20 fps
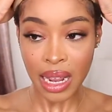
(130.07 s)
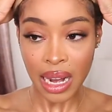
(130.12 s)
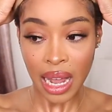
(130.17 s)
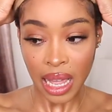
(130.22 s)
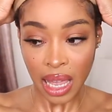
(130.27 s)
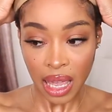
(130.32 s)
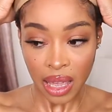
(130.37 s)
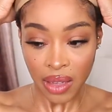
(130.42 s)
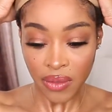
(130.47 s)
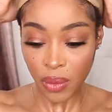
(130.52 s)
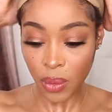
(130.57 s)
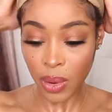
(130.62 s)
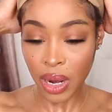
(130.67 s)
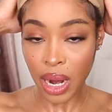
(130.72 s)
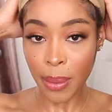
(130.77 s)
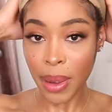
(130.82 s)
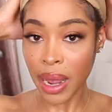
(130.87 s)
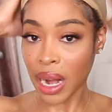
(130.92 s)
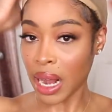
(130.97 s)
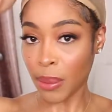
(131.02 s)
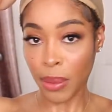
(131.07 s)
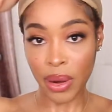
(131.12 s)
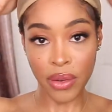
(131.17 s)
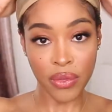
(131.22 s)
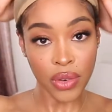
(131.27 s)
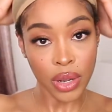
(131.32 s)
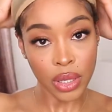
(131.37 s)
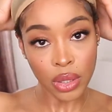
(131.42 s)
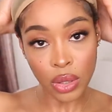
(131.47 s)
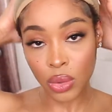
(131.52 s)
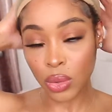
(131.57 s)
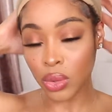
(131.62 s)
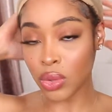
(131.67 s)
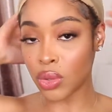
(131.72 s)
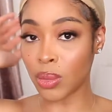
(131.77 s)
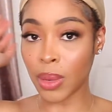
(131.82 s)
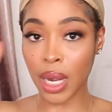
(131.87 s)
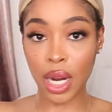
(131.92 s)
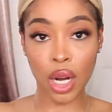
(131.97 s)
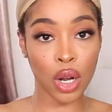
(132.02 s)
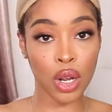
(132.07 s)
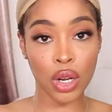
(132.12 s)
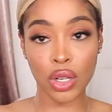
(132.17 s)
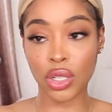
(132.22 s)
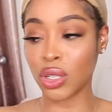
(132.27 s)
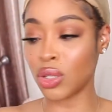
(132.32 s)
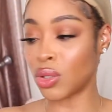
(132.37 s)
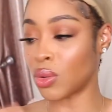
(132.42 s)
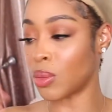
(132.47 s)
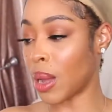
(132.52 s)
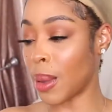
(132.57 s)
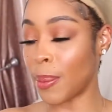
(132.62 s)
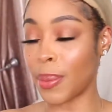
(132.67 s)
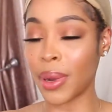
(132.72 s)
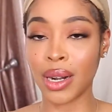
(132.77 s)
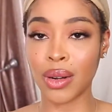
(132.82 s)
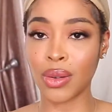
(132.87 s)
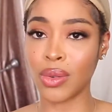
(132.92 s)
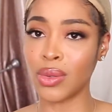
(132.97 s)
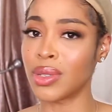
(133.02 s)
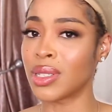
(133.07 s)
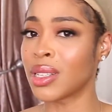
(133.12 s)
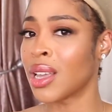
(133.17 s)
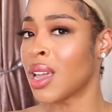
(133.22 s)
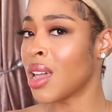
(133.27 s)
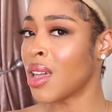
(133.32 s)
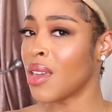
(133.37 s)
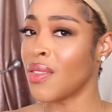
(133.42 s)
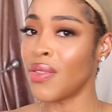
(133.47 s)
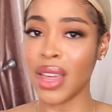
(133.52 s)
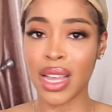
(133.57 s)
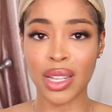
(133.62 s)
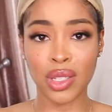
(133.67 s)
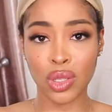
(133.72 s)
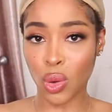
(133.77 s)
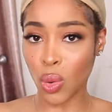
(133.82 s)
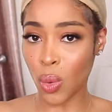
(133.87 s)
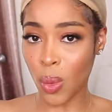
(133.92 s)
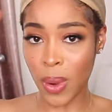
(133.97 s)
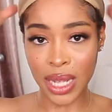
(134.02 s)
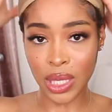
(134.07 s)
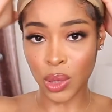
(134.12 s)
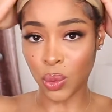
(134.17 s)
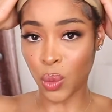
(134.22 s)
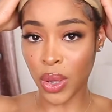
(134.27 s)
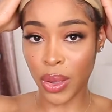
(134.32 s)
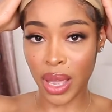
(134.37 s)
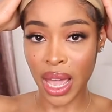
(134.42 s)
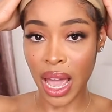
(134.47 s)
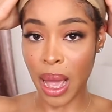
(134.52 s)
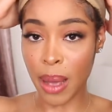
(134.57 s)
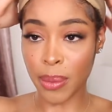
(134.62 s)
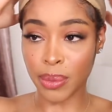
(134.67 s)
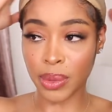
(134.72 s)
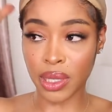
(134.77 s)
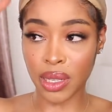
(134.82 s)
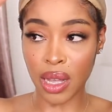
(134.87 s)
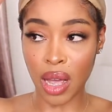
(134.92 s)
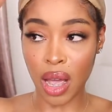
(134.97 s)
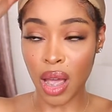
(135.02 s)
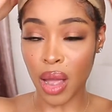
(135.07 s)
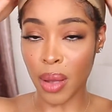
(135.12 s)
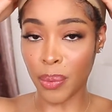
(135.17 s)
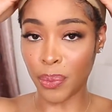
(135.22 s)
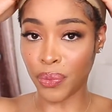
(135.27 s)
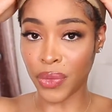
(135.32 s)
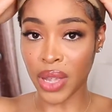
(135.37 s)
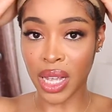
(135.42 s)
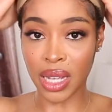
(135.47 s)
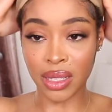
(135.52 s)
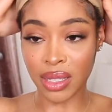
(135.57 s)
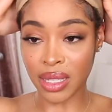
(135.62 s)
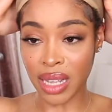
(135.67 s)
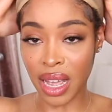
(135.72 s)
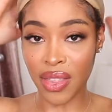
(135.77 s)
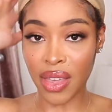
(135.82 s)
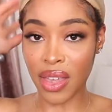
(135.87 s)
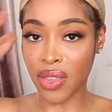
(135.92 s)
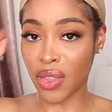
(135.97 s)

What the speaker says: Like, even when I buy like my frontals or my closures or my bundles, there's always wig caps inside there.